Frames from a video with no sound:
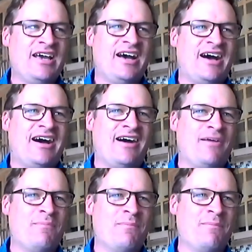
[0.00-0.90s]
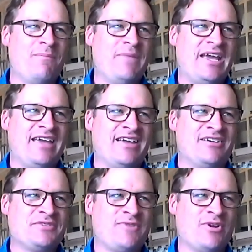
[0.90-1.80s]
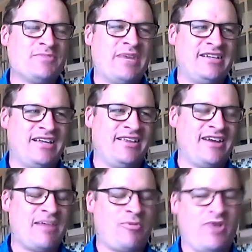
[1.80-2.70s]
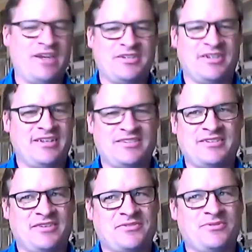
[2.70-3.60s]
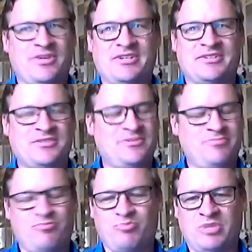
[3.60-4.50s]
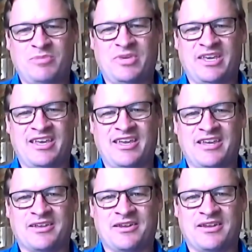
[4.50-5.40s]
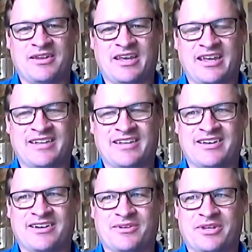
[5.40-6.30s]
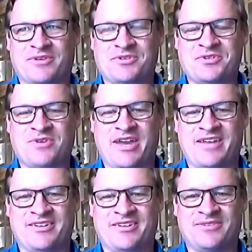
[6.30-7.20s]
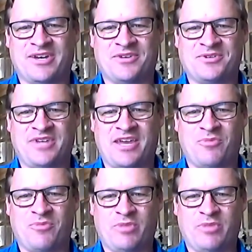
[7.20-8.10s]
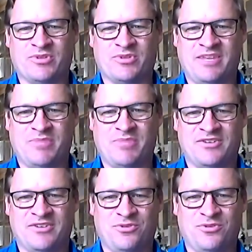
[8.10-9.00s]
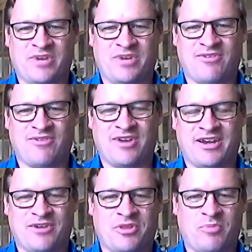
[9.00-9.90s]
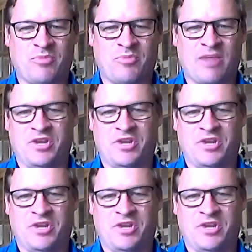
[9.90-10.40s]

As far as my daily operation, it's really just PPE and just trying to understand what people need me to do whenever I go on the property.